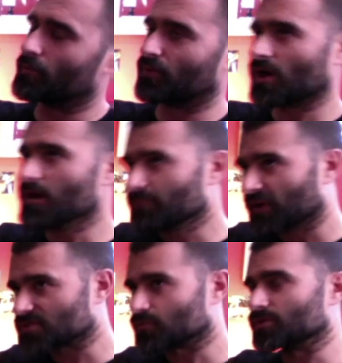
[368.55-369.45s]
But going back
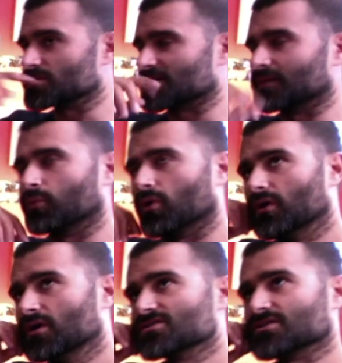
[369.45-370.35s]
to what you said, what
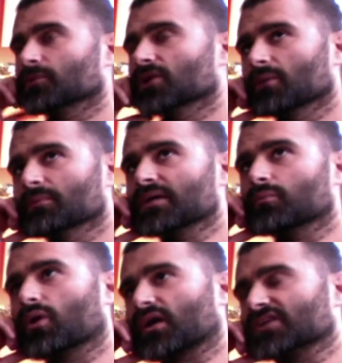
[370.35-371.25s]
someone like me,
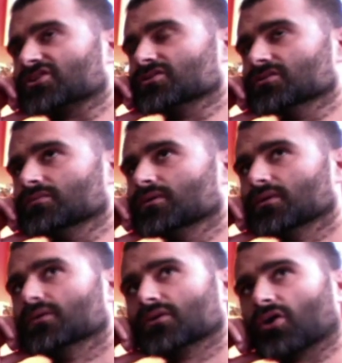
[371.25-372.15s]
what gets you
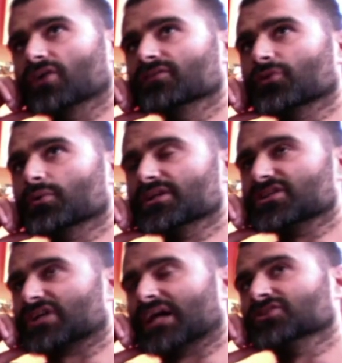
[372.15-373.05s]
kind of doing these
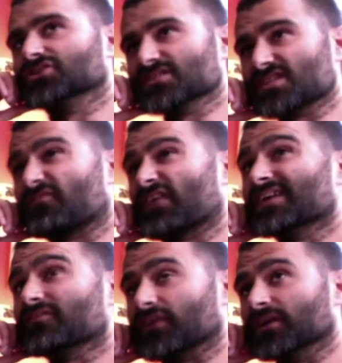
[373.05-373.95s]
challenges? If
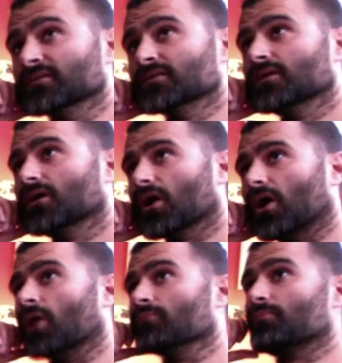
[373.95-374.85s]
anything,
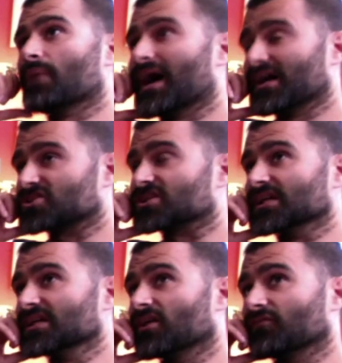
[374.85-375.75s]
I
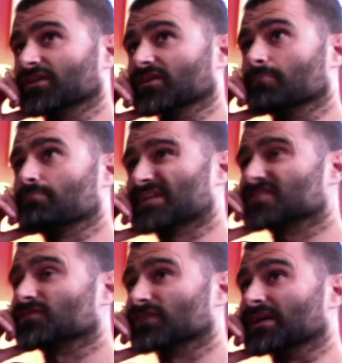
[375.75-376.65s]
think the
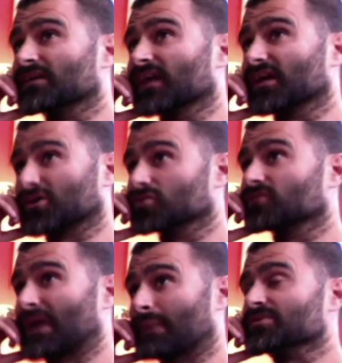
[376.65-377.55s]
best thing that could have
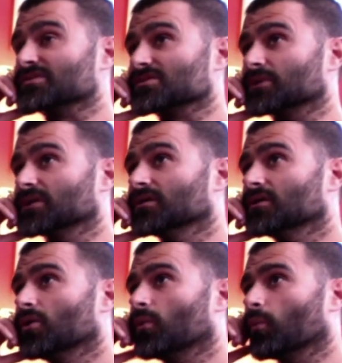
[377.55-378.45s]
happened to me
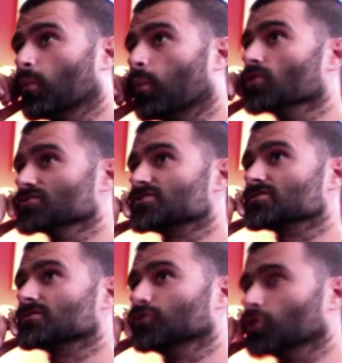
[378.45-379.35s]
was
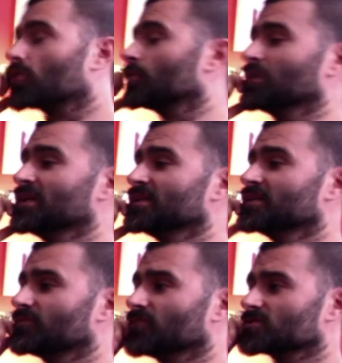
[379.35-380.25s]
not completing it
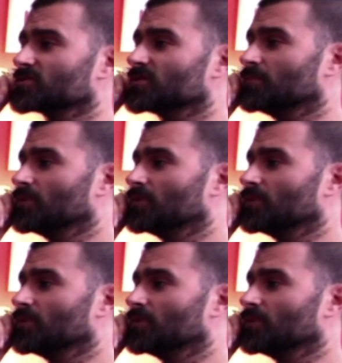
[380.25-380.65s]
first time.